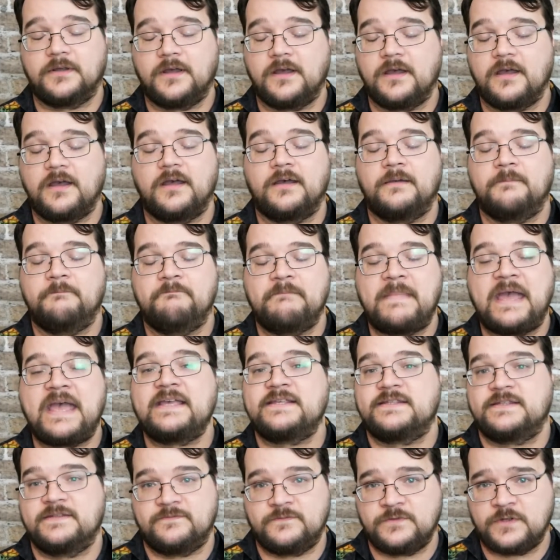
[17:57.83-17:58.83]
a
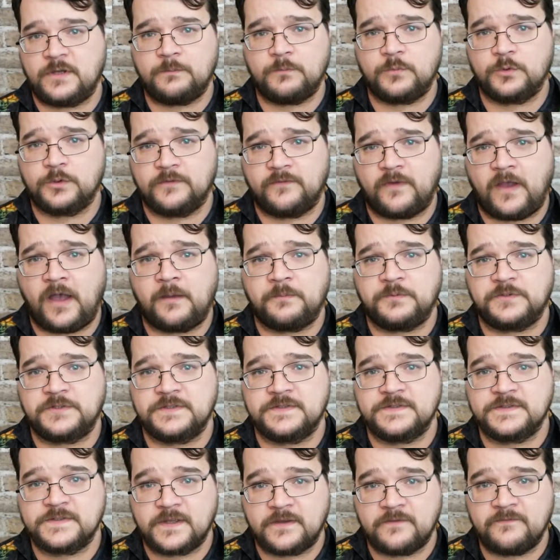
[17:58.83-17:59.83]
massive number of
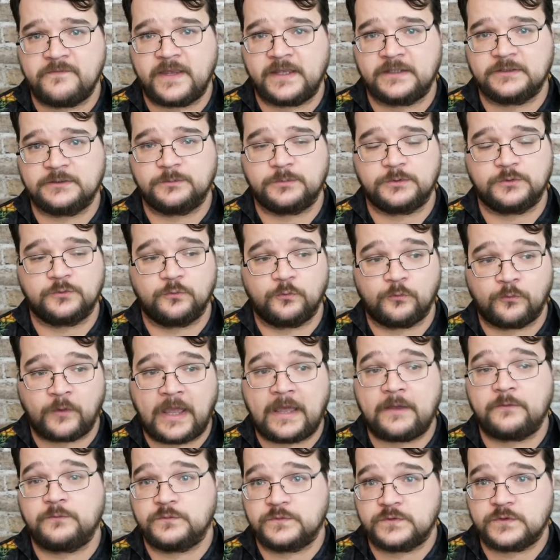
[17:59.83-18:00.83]
options available
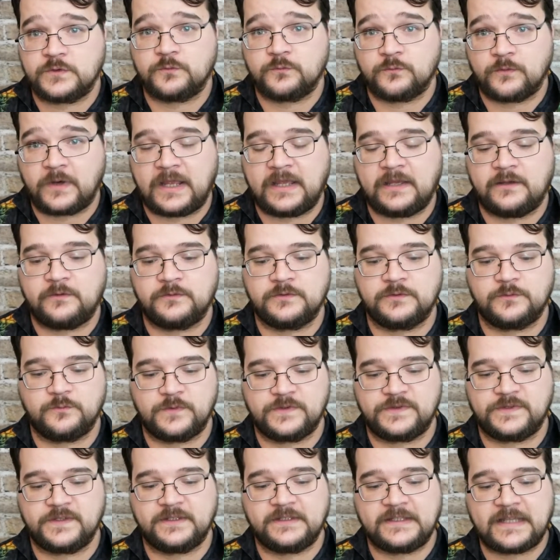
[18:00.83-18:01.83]
round to round
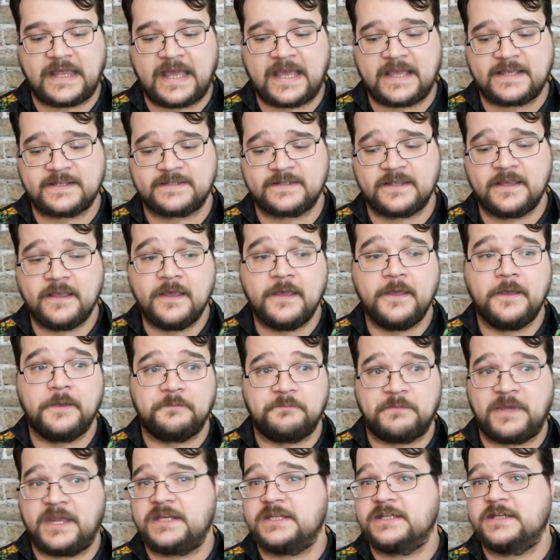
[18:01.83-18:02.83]
with the class,
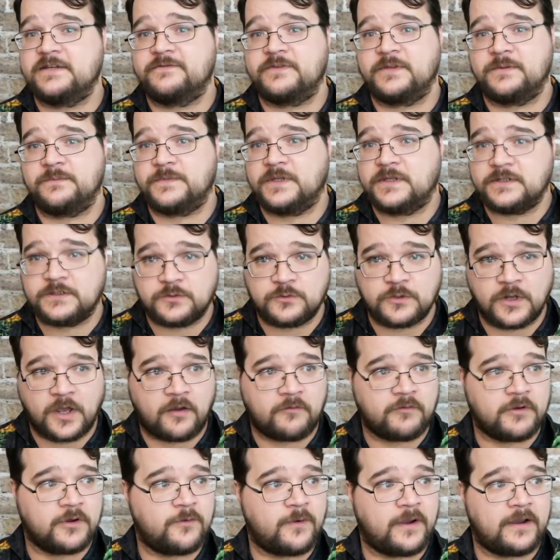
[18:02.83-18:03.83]
many of them that do
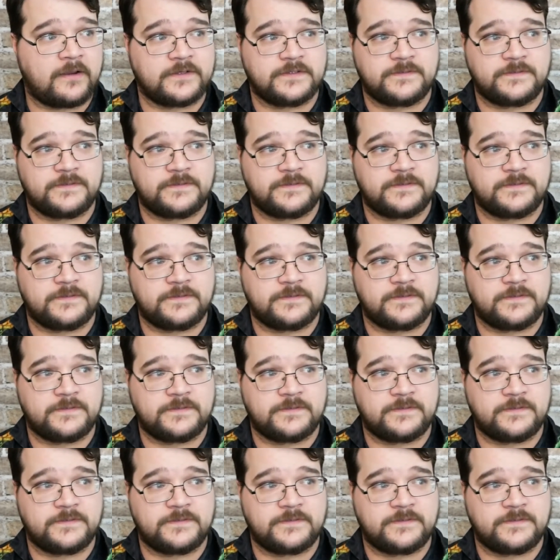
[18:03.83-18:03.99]
not require